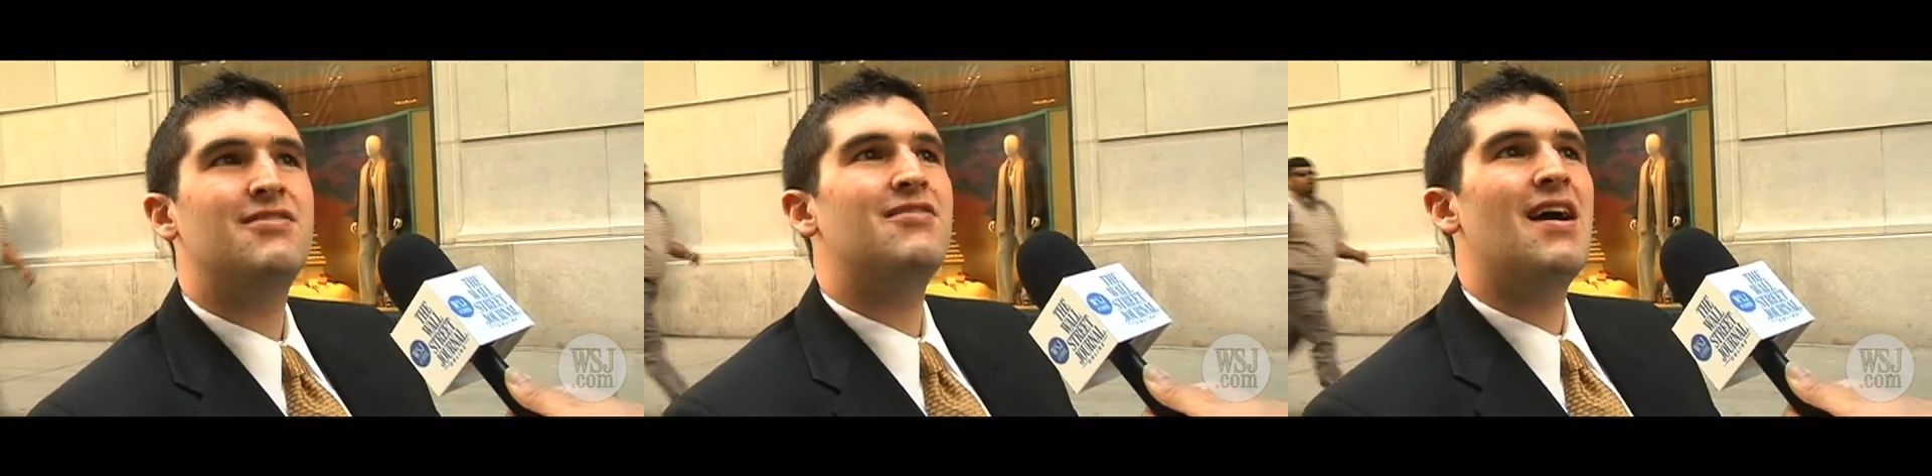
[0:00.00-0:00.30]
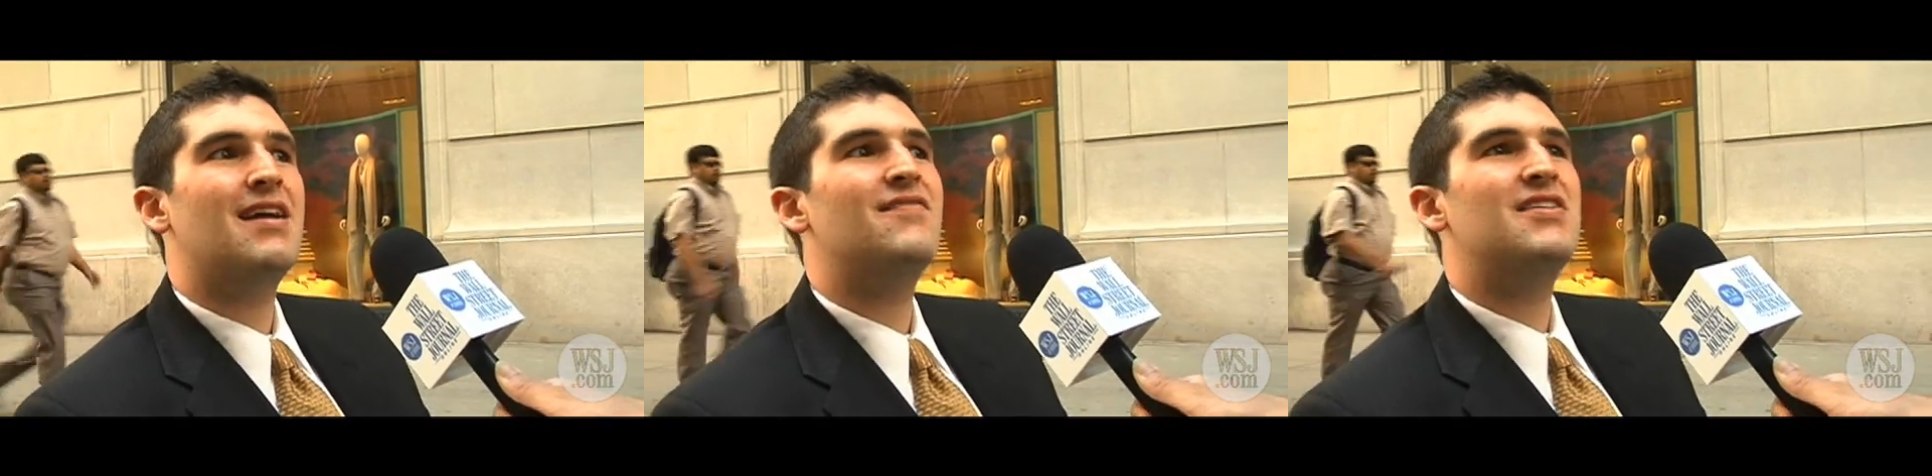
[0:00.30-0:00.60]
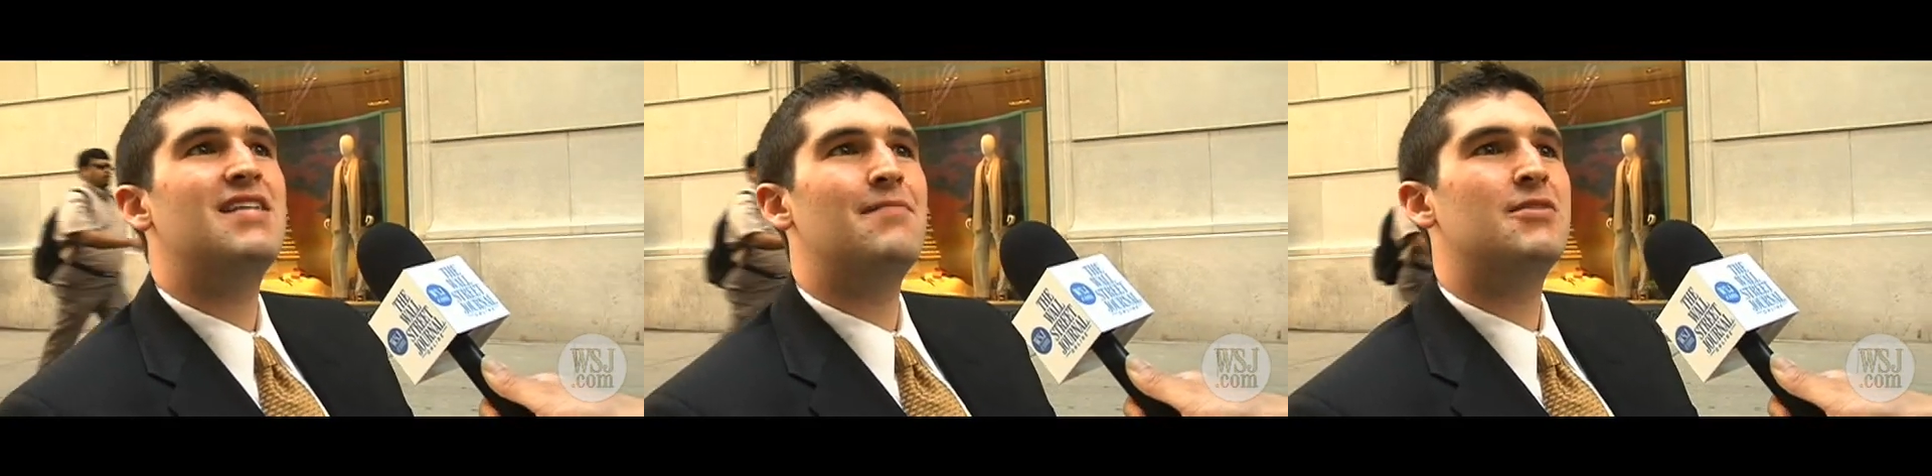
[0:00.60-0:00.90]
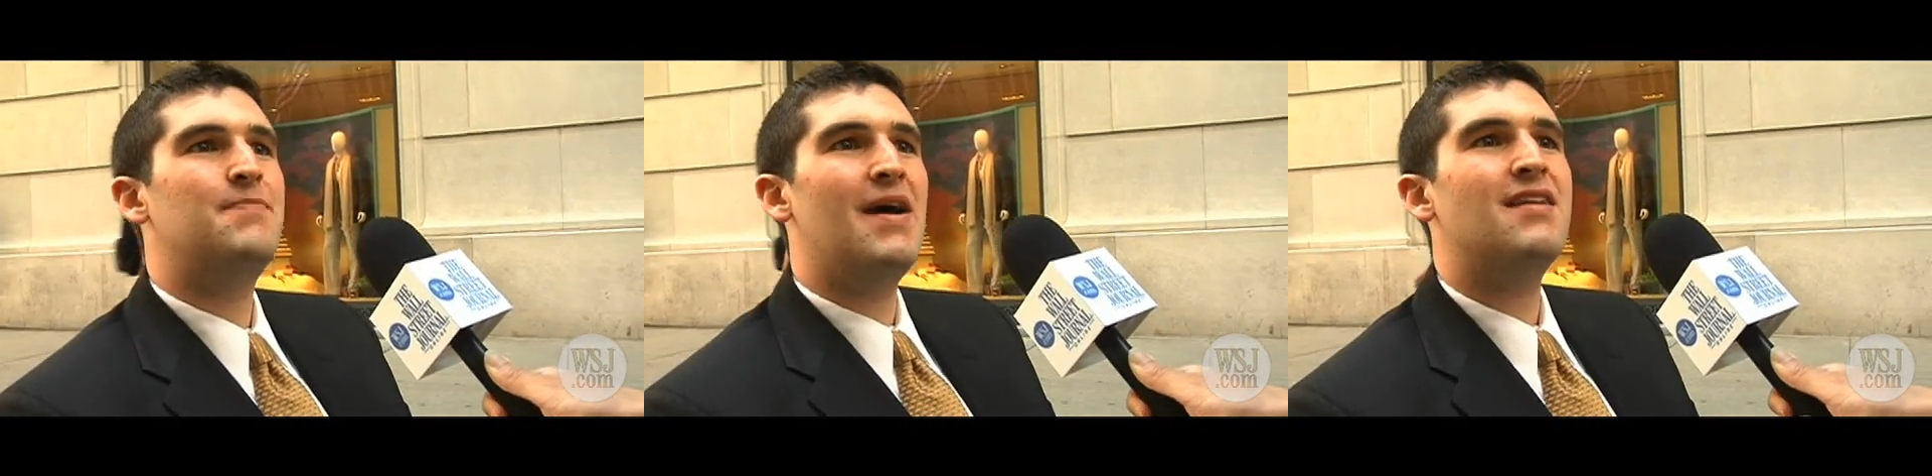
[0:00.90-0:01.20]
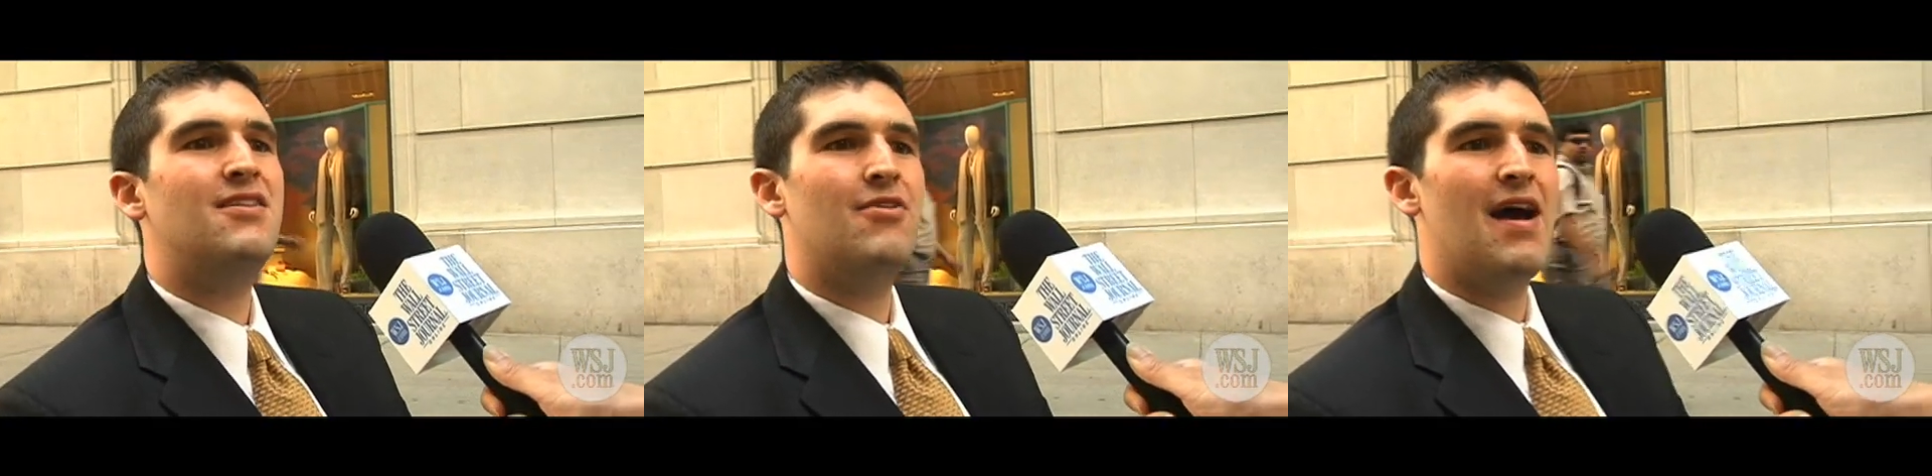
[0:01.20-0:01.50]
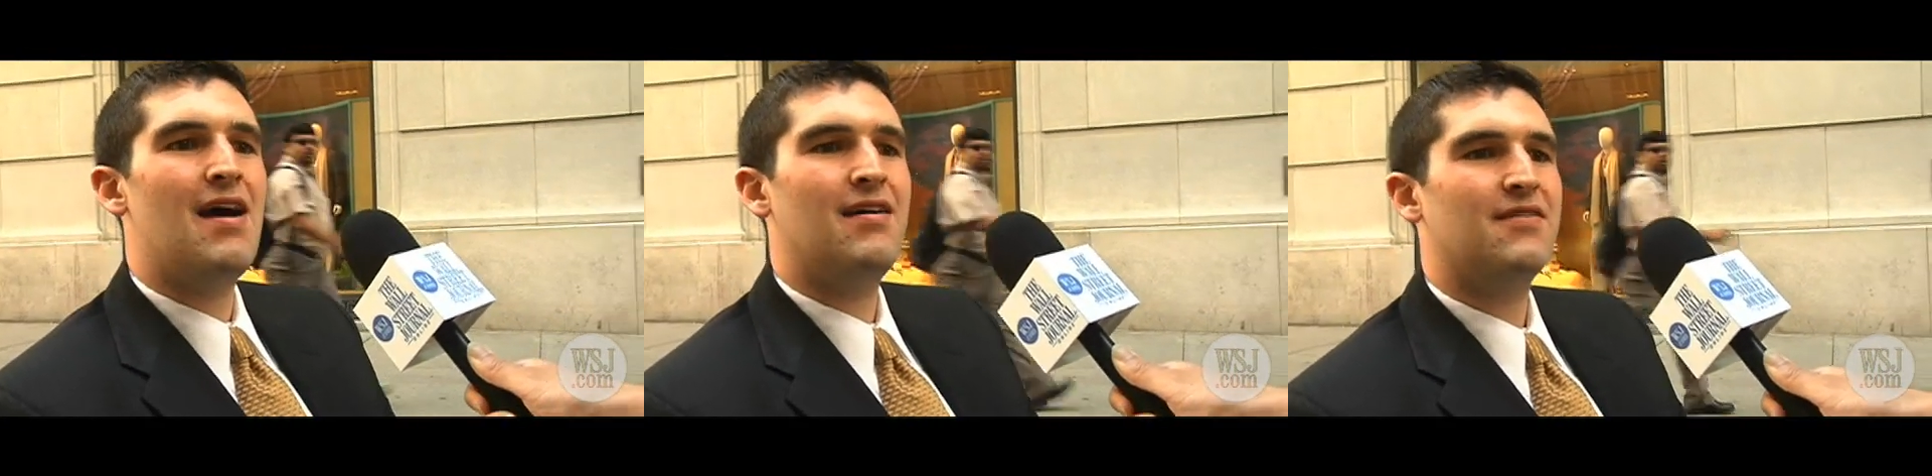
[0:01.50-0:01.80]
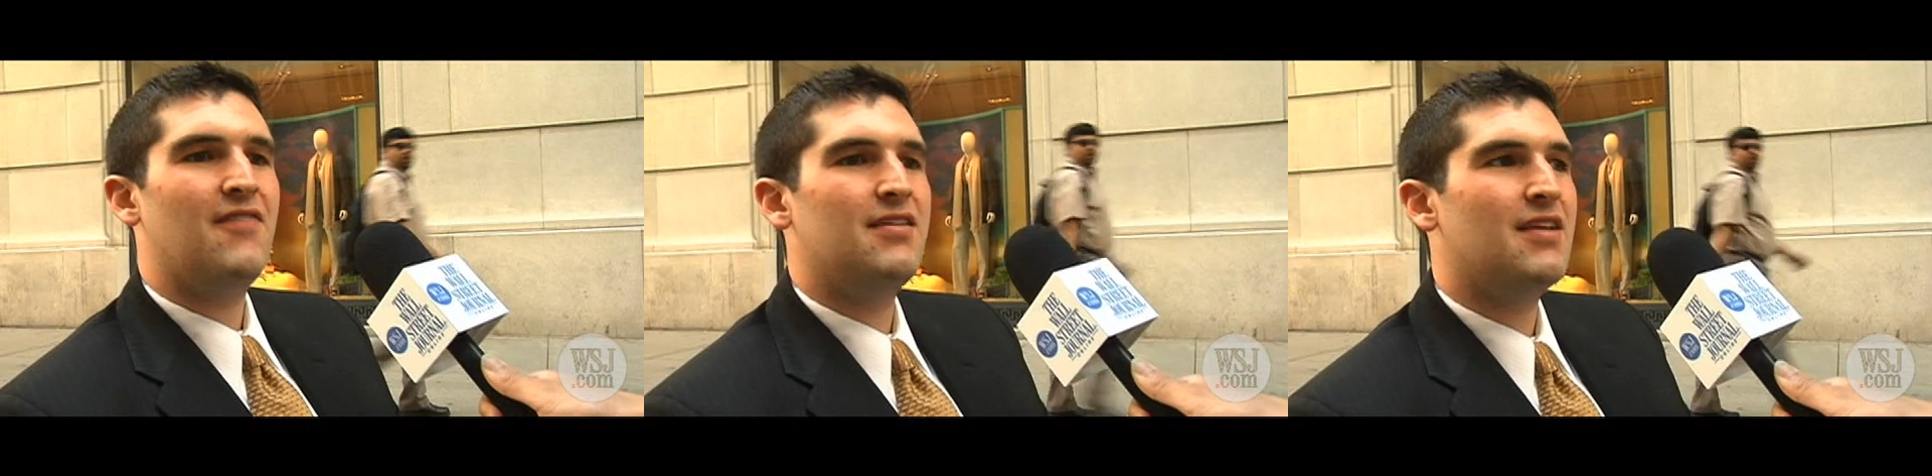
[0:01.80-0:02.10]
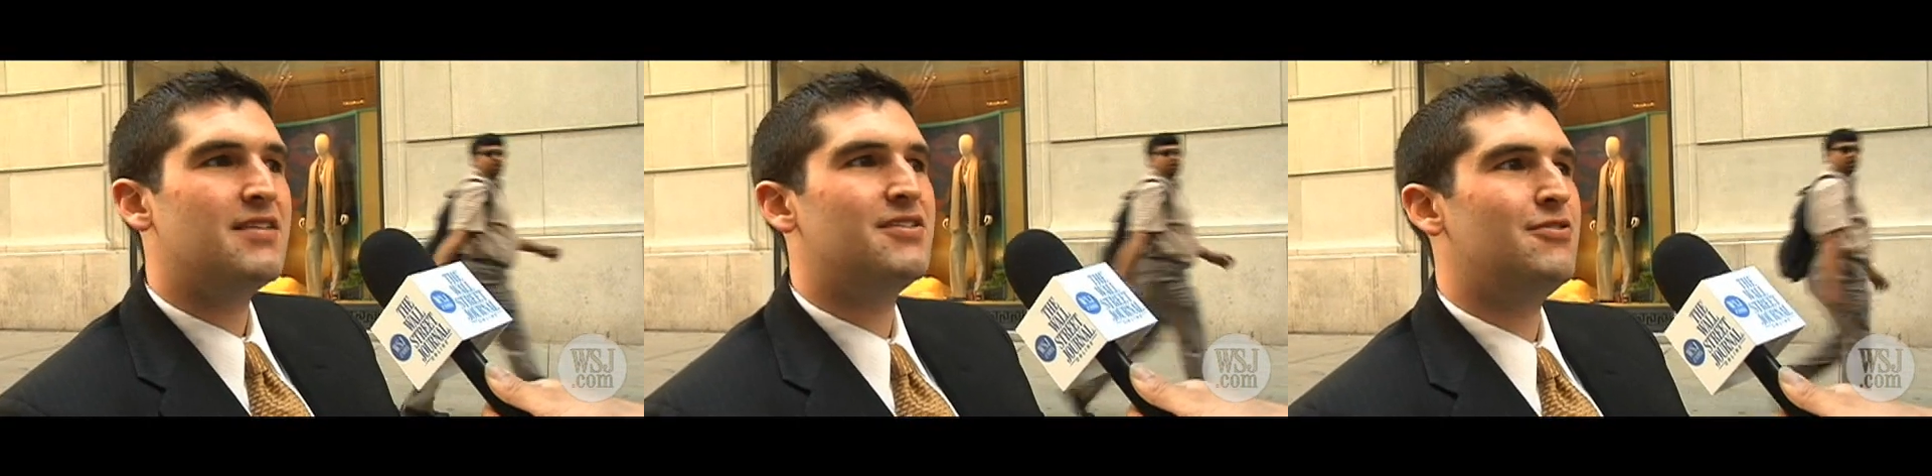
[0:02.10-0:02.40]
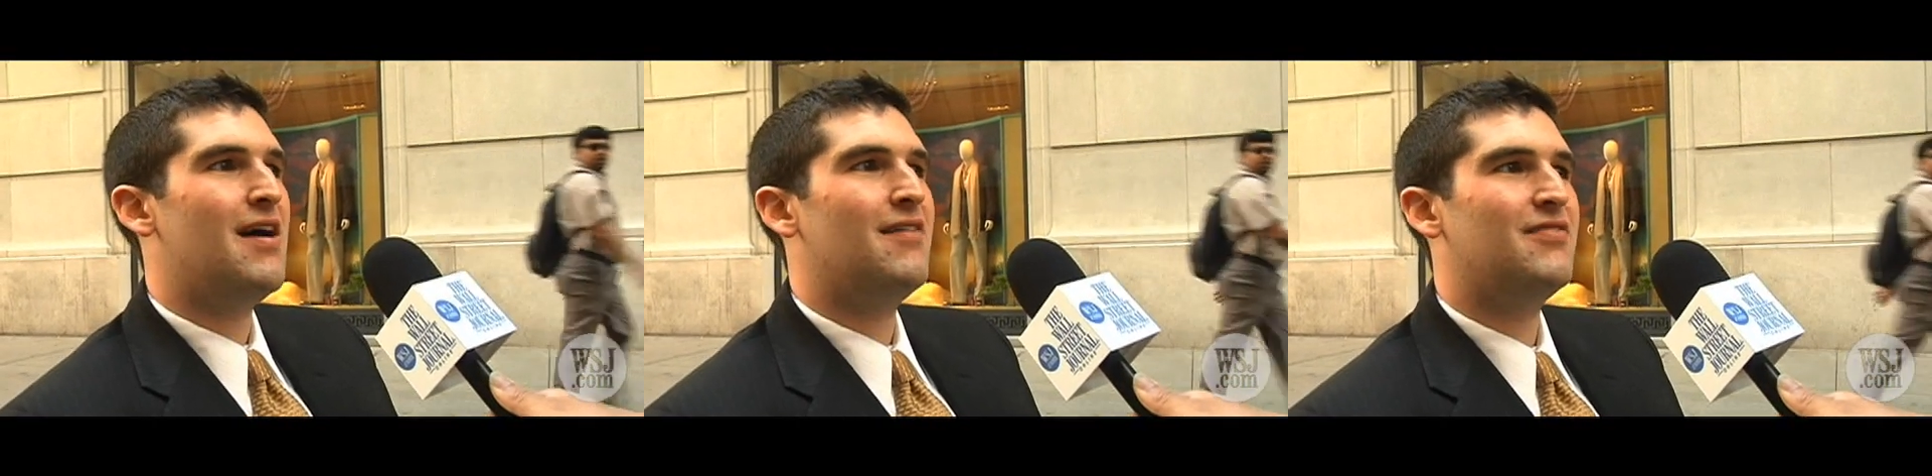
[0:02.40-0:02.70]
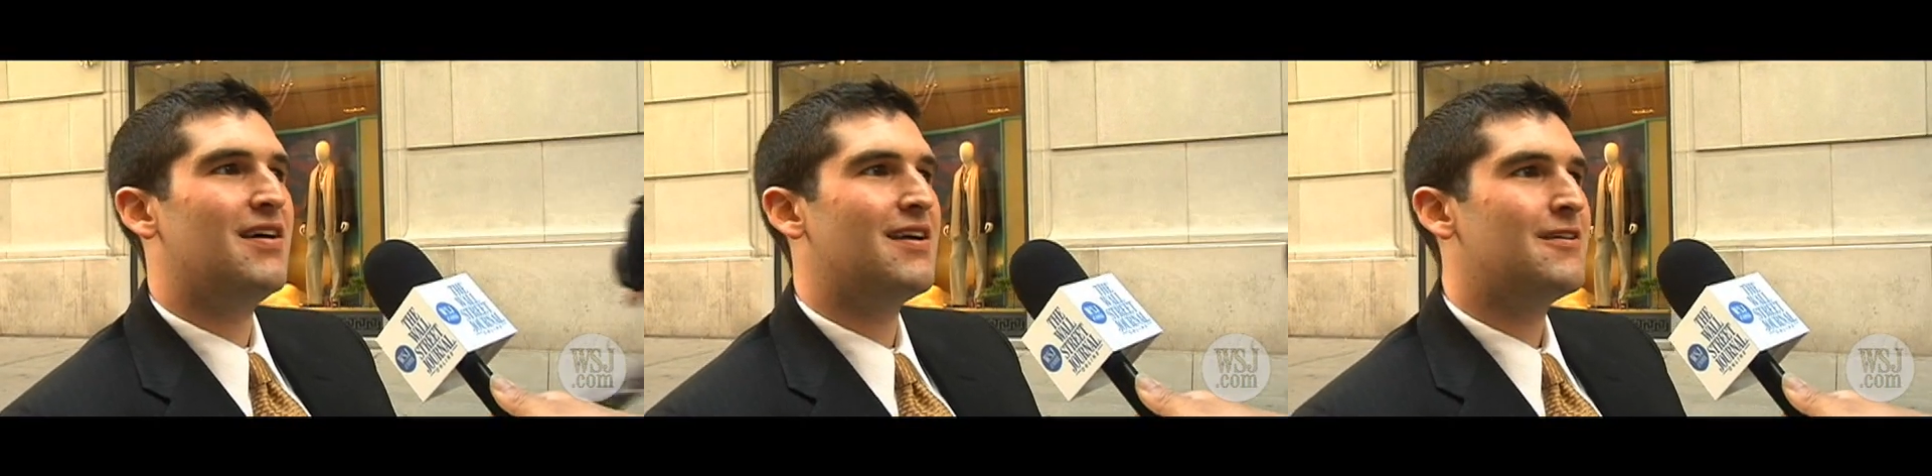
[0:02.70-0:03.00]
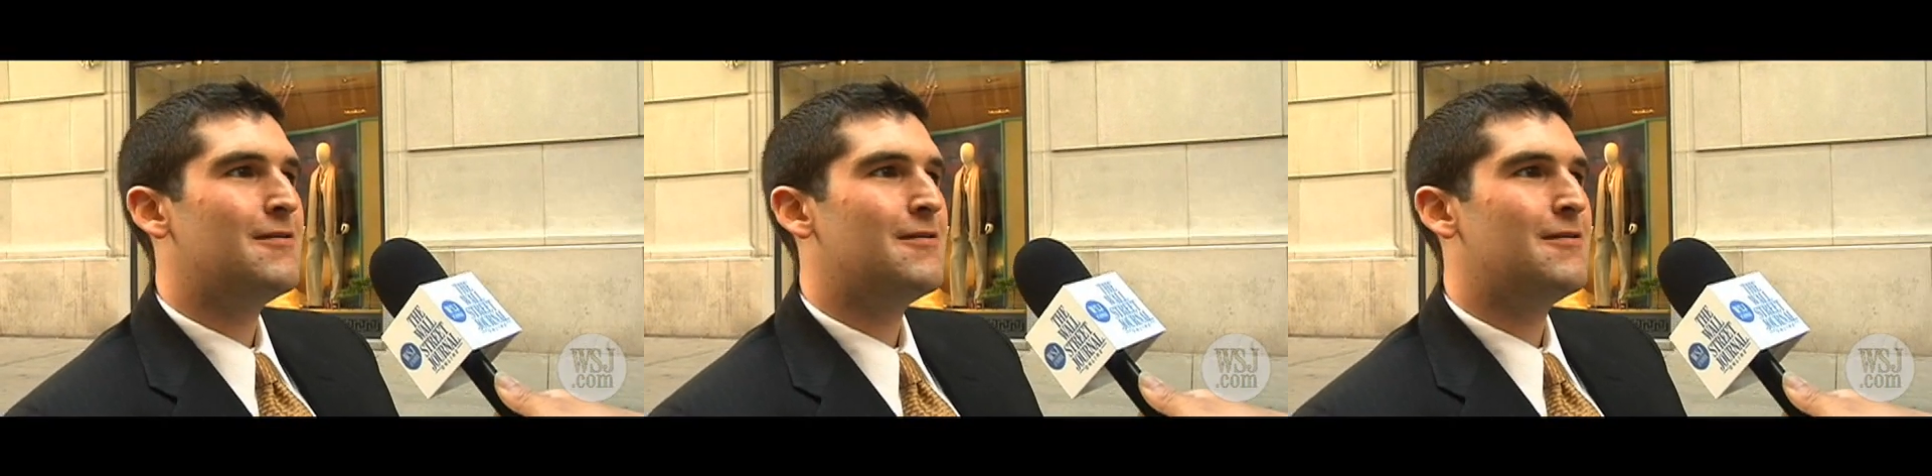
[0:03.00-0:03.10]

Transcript: they're not going to have the same respect you have unless you have like